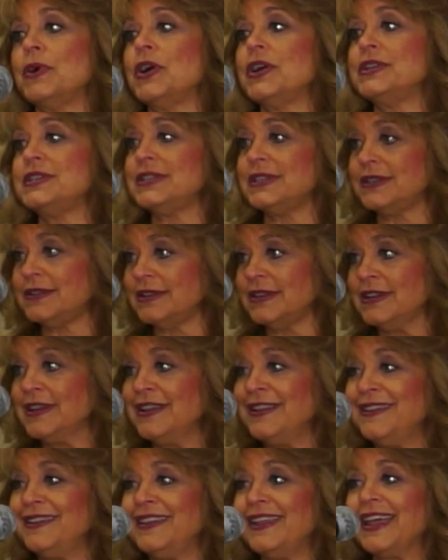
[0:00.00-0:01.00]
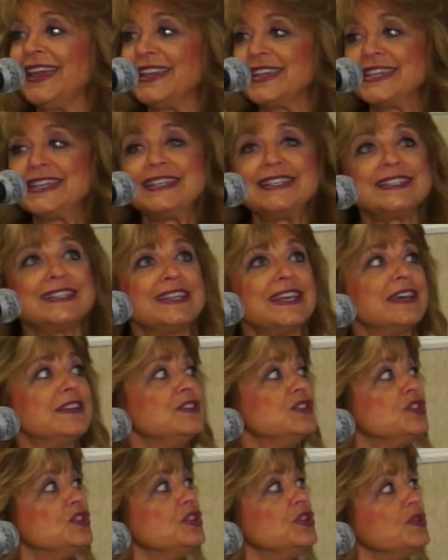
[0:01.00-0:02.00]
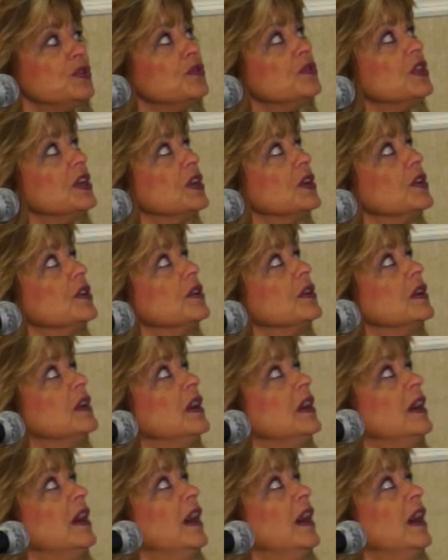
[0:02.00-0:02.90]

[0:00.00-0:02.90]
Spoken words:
bonded, like he said, to their